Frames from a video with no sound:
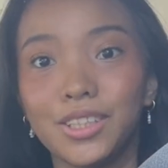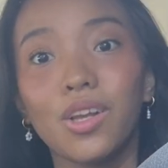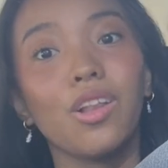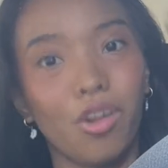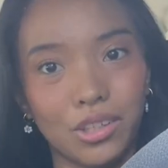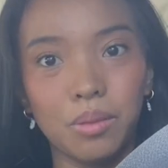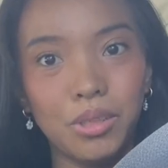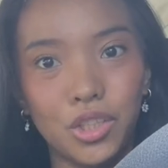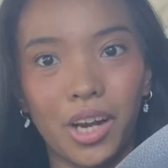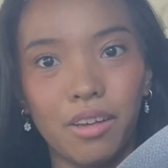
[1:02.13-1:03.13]
so I'll also be
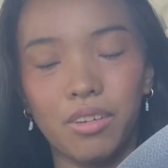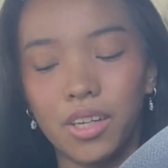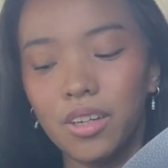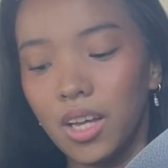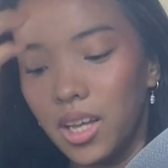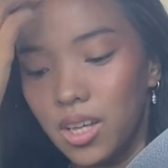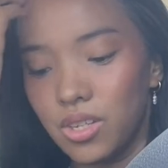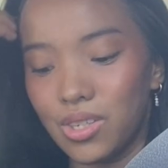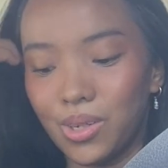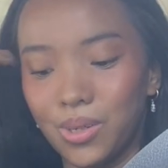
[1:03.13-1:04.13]
driving.
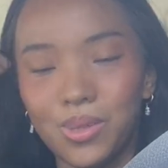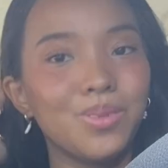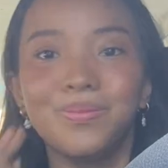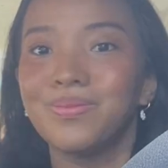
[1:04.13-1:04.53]
So